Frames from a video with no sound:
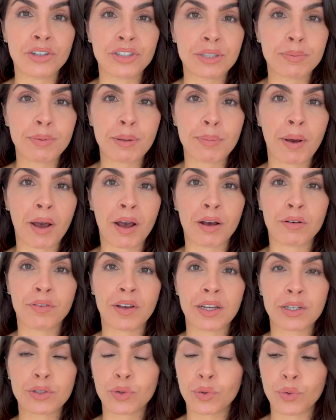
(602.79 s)
just be
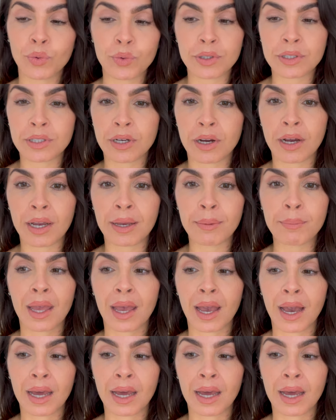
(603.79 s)
perfect all the time.